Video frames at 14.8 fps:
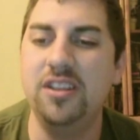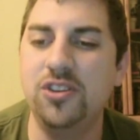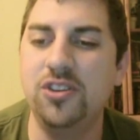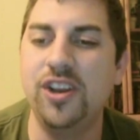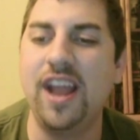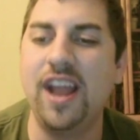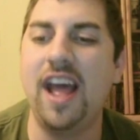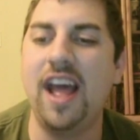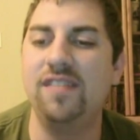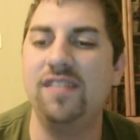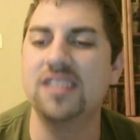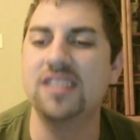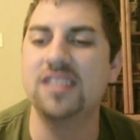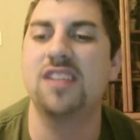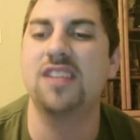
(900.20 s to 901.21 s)
this stuff
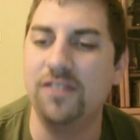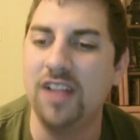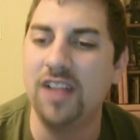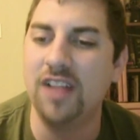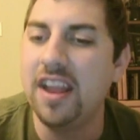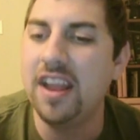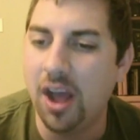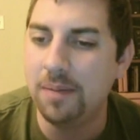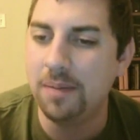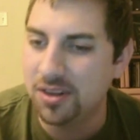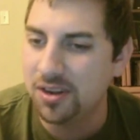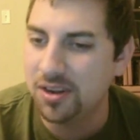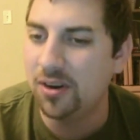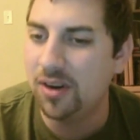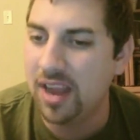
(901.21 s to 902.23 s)
lined up so you're
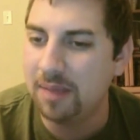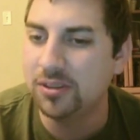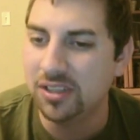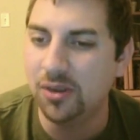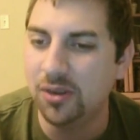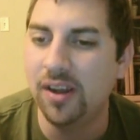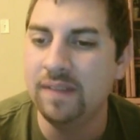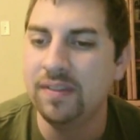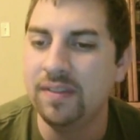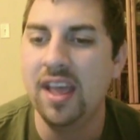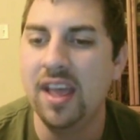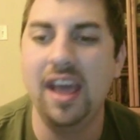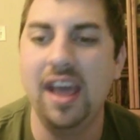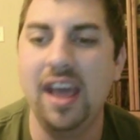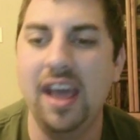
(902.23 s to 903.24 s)
able to do it.
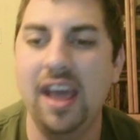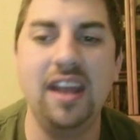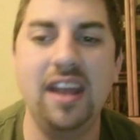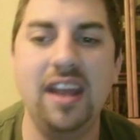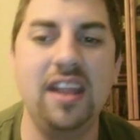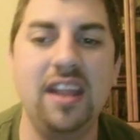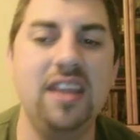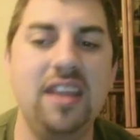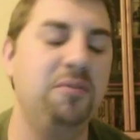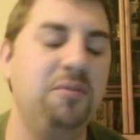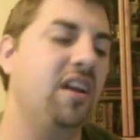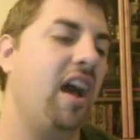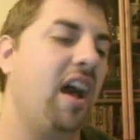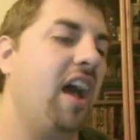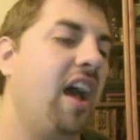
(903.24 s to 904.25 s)
And I
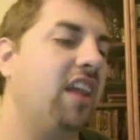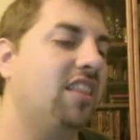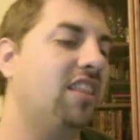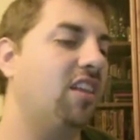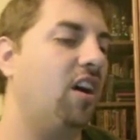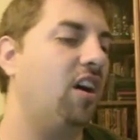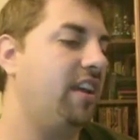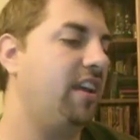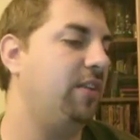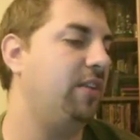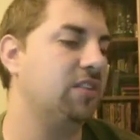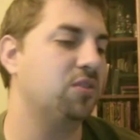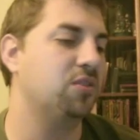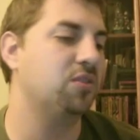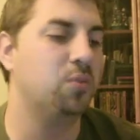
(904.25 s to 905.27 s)
thought he was
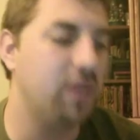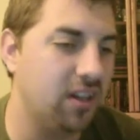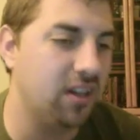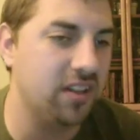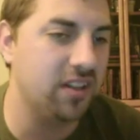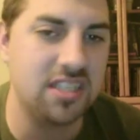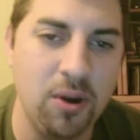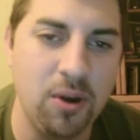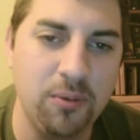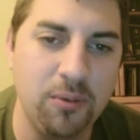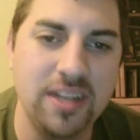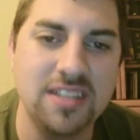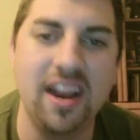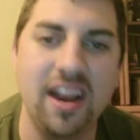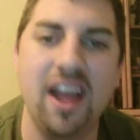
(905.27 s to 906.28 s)
really smart when he said, I
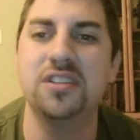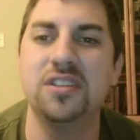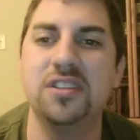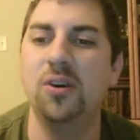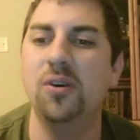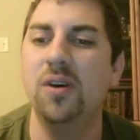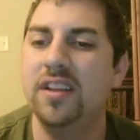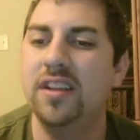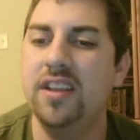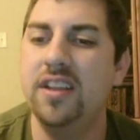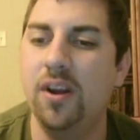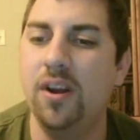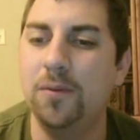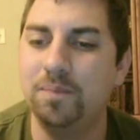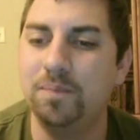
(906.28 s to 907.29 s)
also,
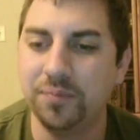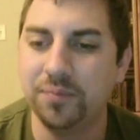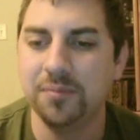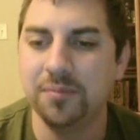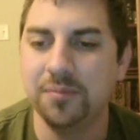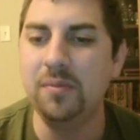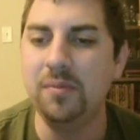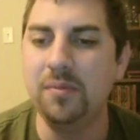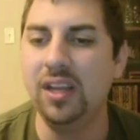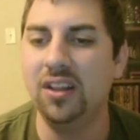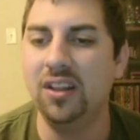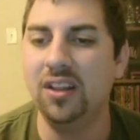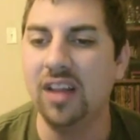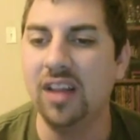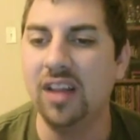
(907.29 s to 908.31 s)

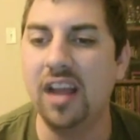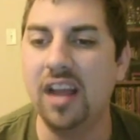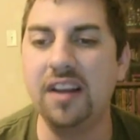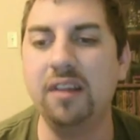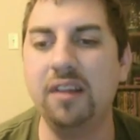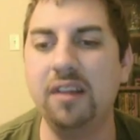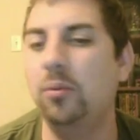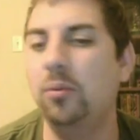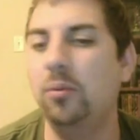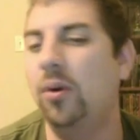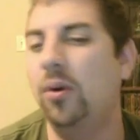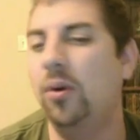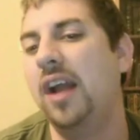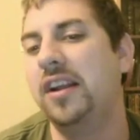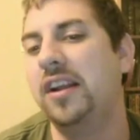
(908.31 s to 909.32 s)
lined up where I could get
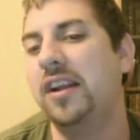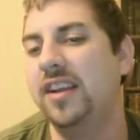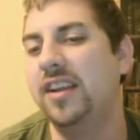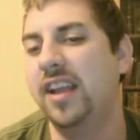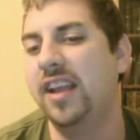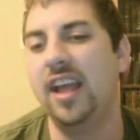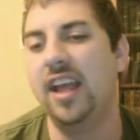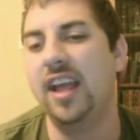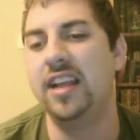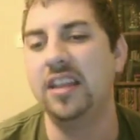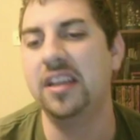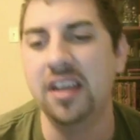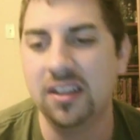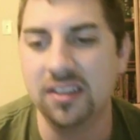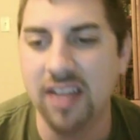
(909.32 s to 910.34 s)
any
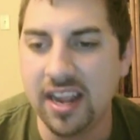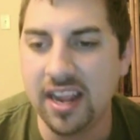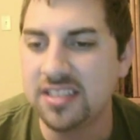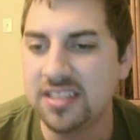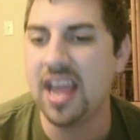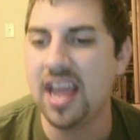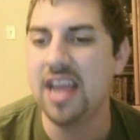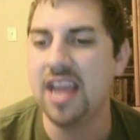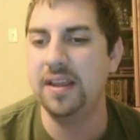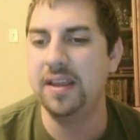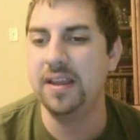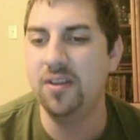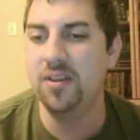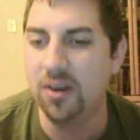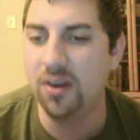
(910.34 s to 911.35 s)
landscaping
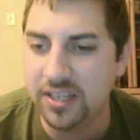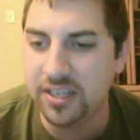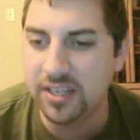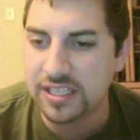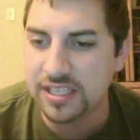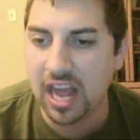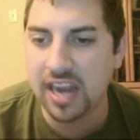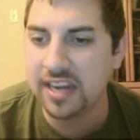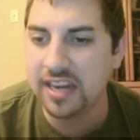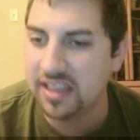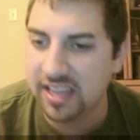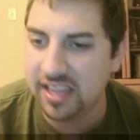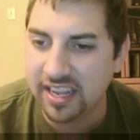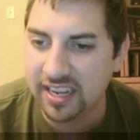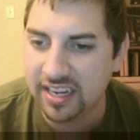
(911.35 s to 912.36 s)
or design
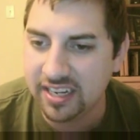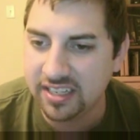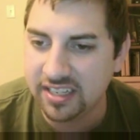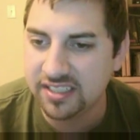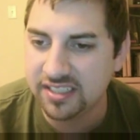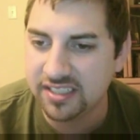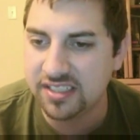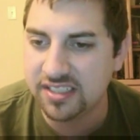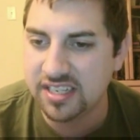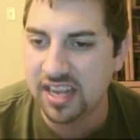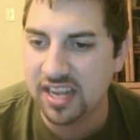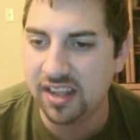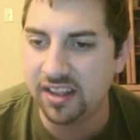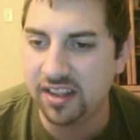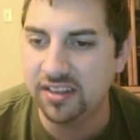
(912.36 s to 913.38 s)
things,
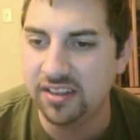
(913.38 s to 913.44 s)
set